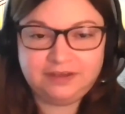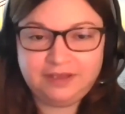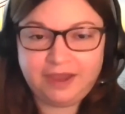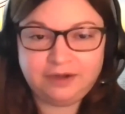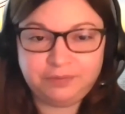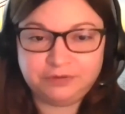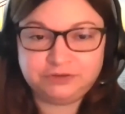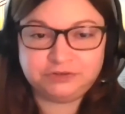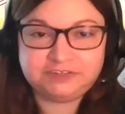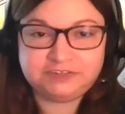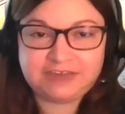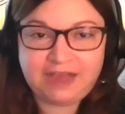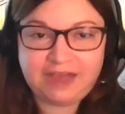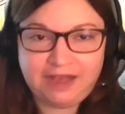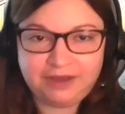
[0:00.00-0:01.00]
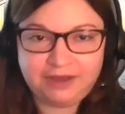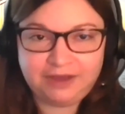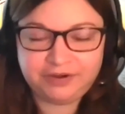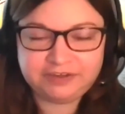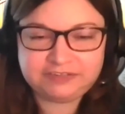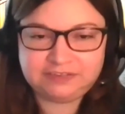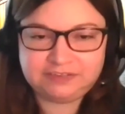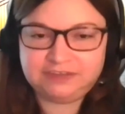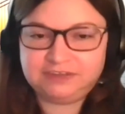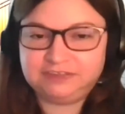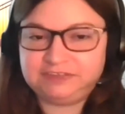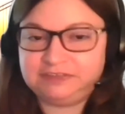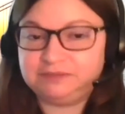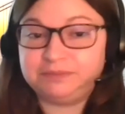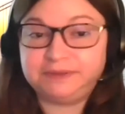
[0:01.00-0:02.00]
a pro-choice Congress, that they could
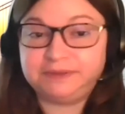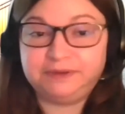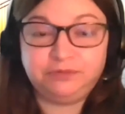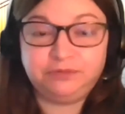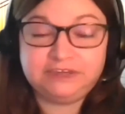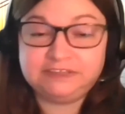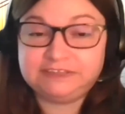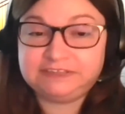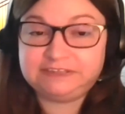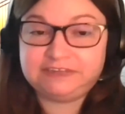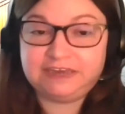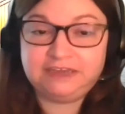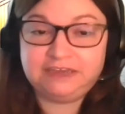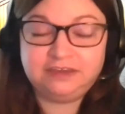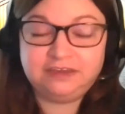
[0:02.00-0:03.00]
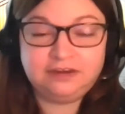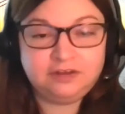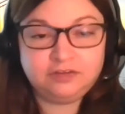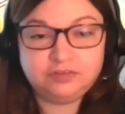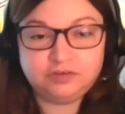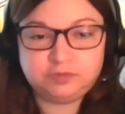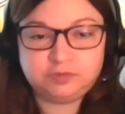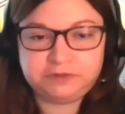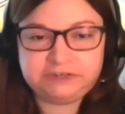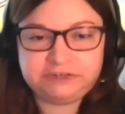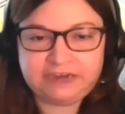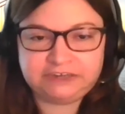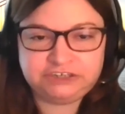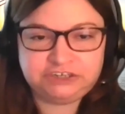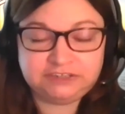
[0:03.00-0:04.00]
simply reinstate those
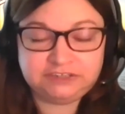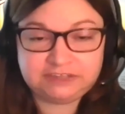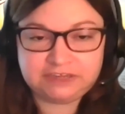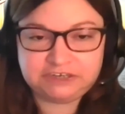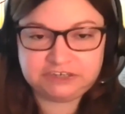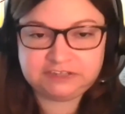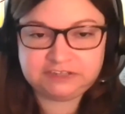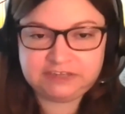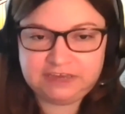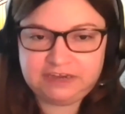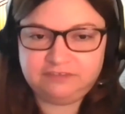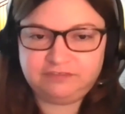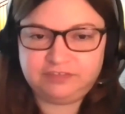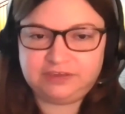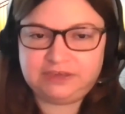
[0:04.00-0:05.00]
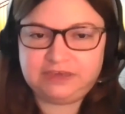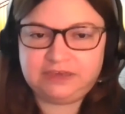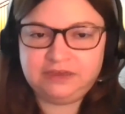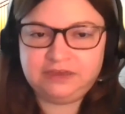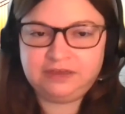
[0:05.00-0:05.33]
protections legislatively.